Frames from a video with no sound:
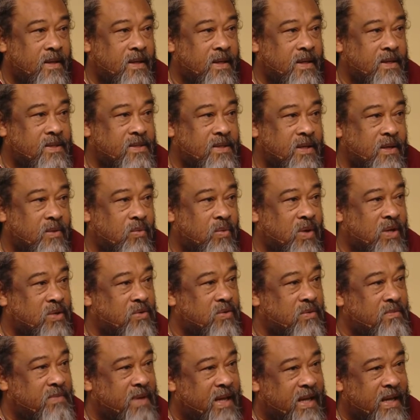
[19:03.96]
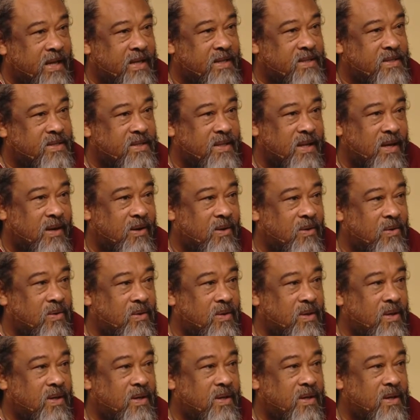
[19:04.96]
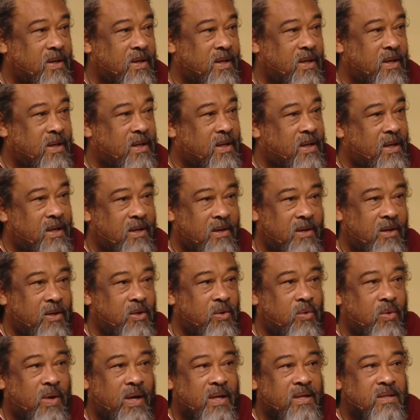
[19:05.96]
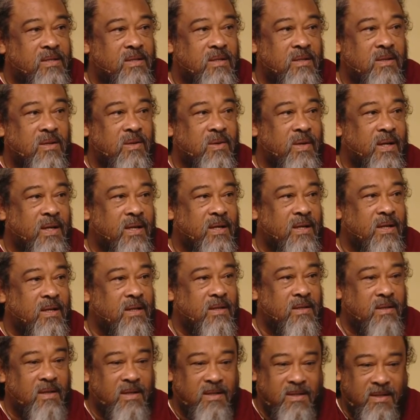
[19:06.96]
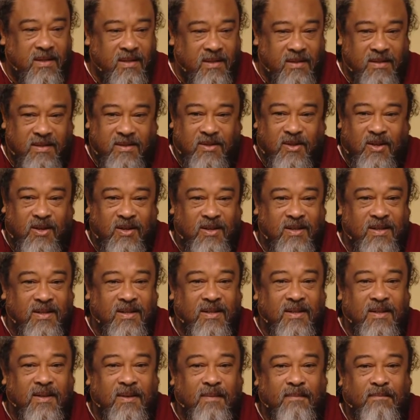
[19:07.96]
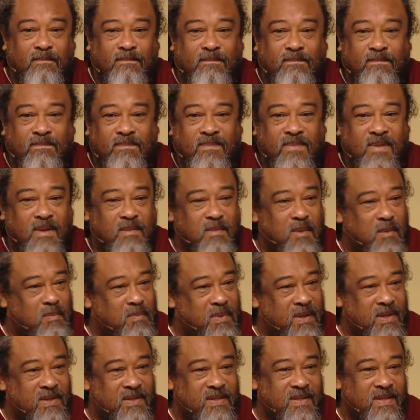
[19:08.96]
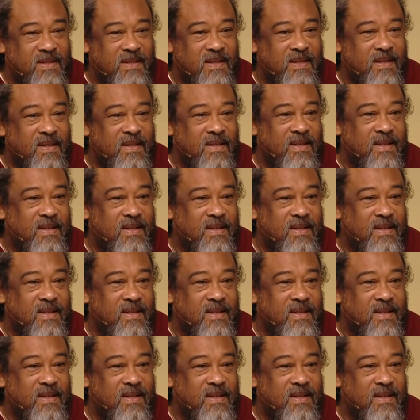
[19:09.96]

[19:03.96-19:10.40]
Then I say, what remains now? And clearly you answered correctly. Nothing at all. I'm at peace.